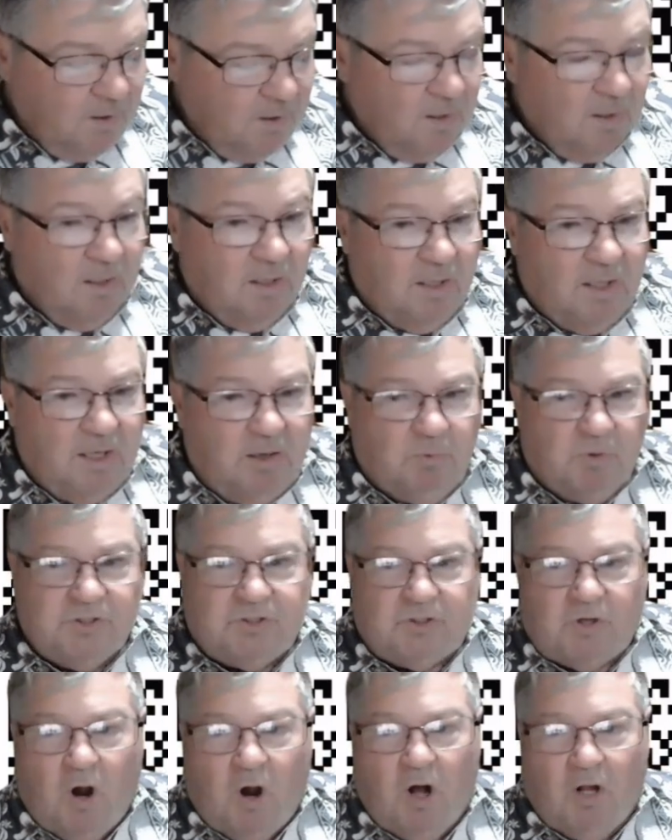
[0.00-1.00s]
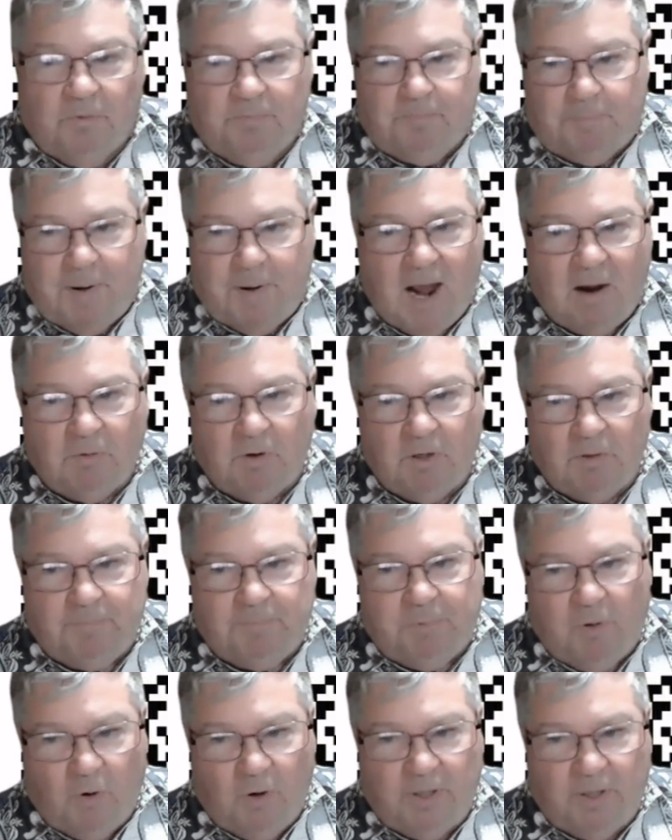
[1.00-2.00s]
It was called
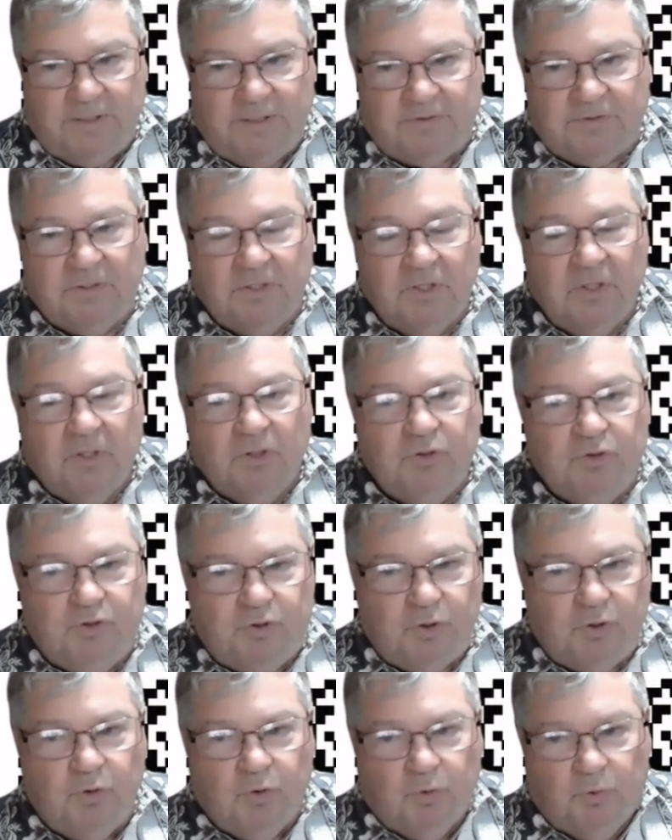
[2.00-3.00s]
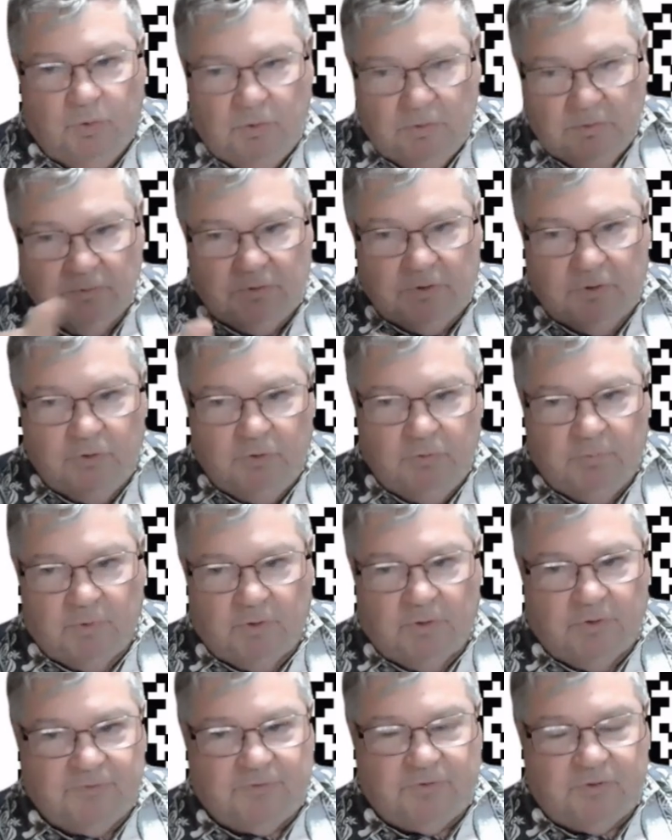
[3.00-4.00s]
PowerPoint 2, the
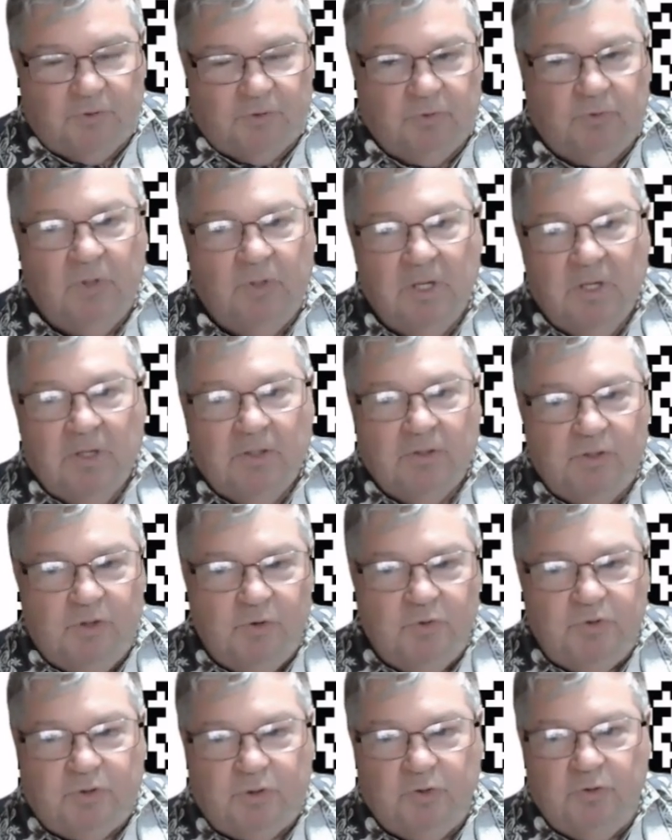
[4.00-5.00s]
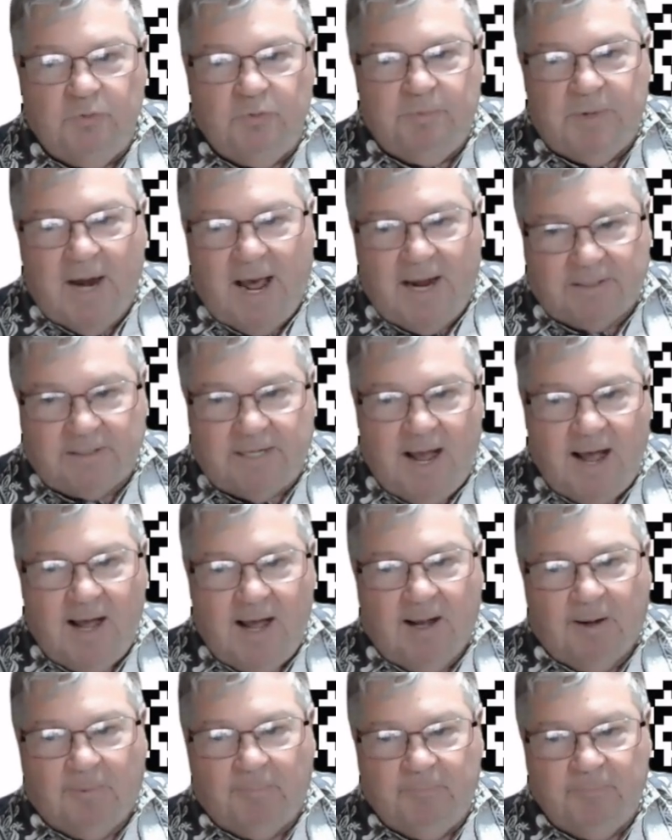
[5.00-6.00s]
numeral 2,
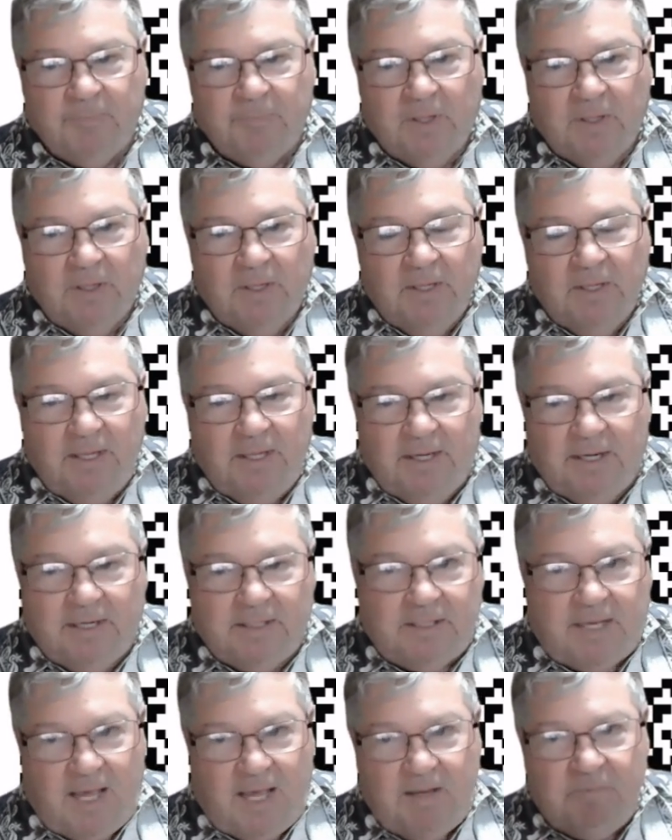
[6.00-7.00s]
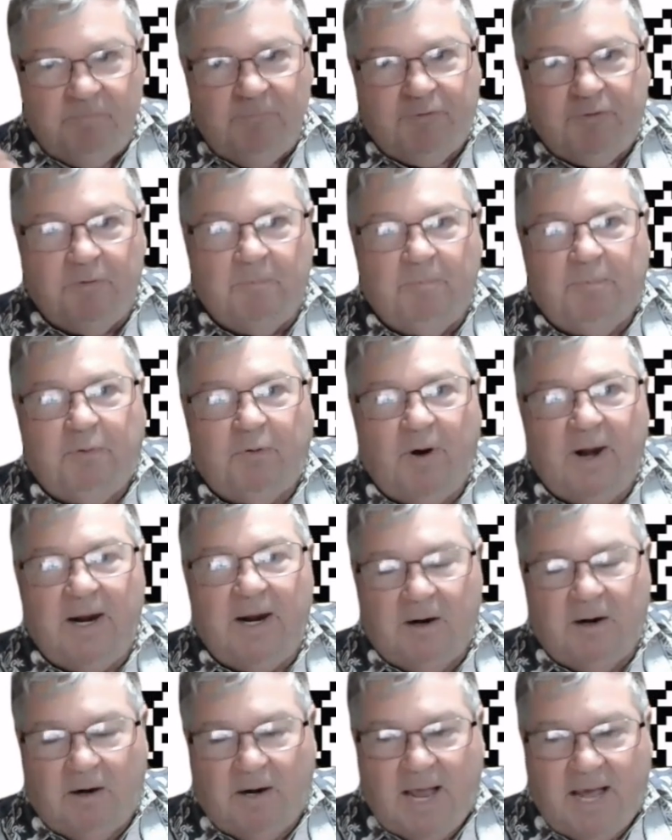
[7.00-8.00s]
YouTube.com. And it came from
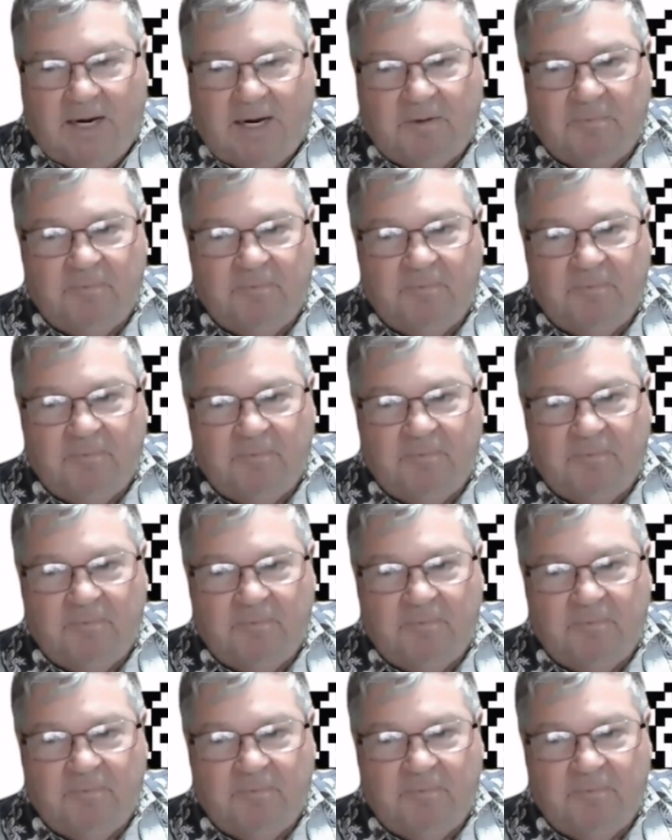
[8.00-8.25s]
prayer, Adam.